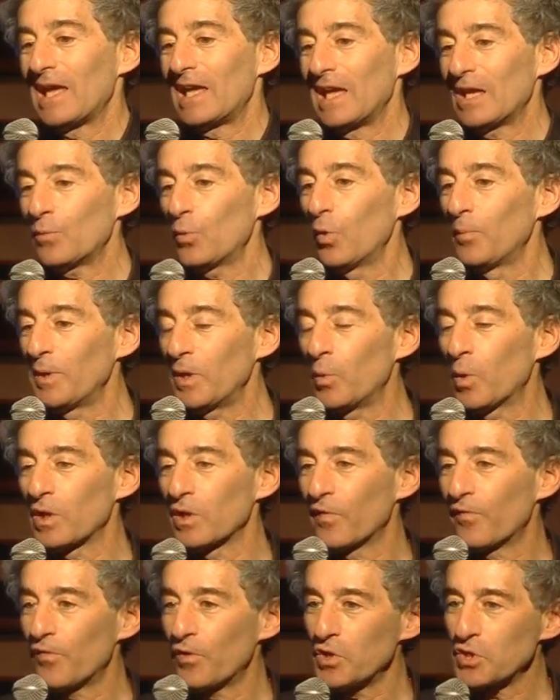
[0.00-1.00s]
It will be one
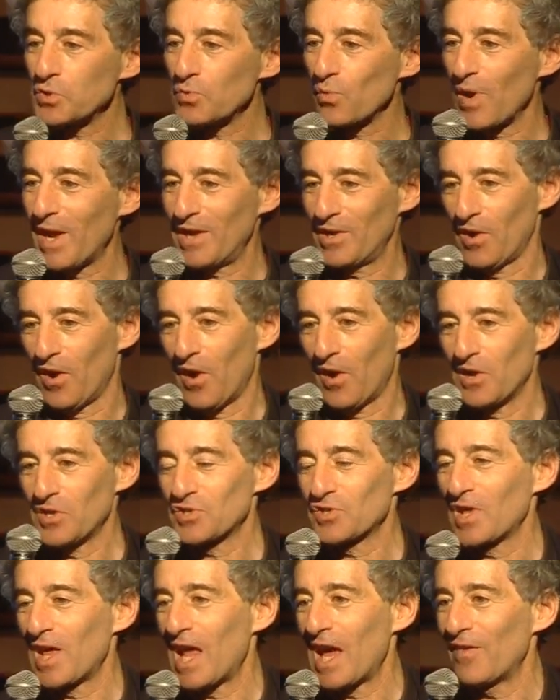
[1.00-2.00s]
of the first
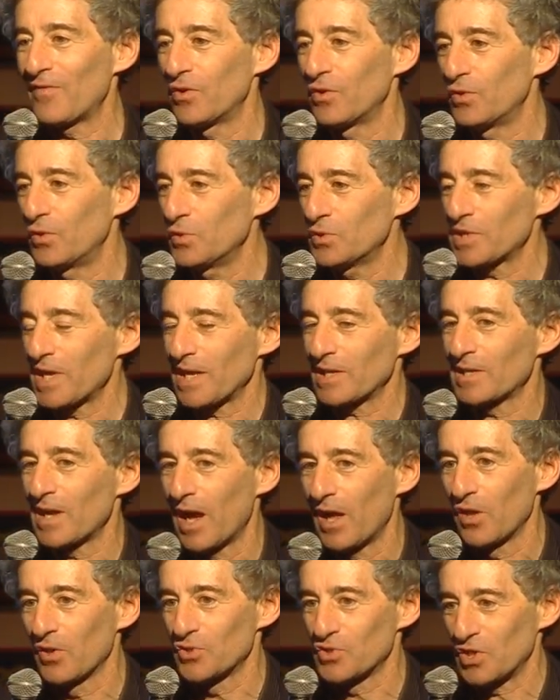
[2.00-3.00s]
radars to have a new
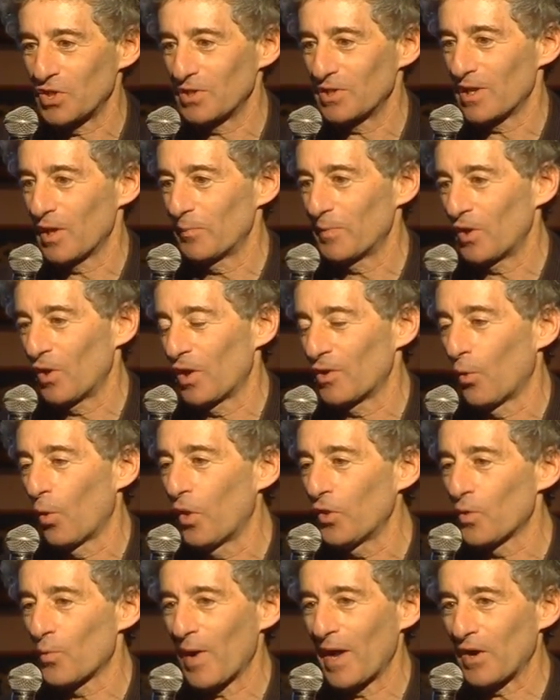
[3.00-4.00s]
technology that'll be on
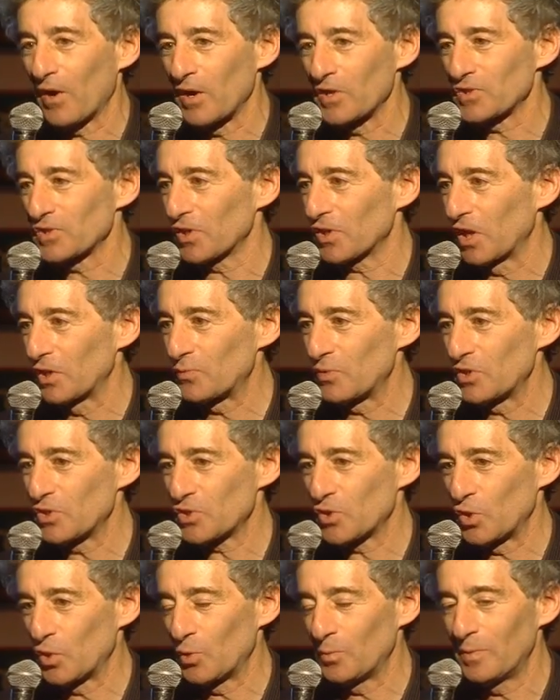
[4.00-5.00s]
all the radars in the country
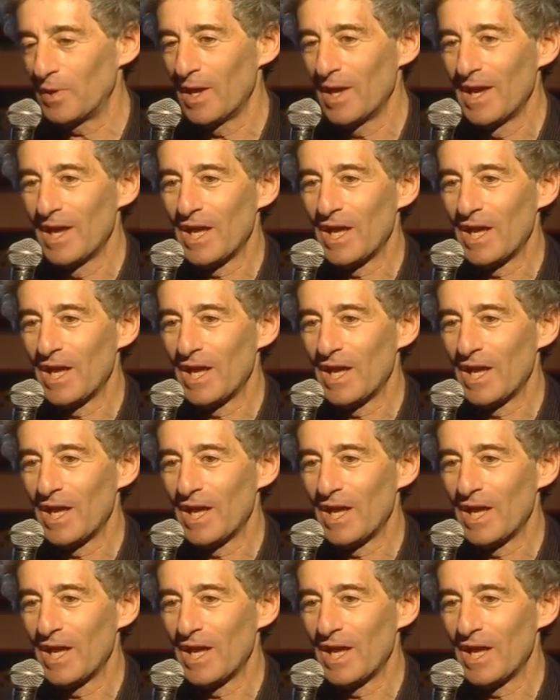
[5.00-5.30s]
soon.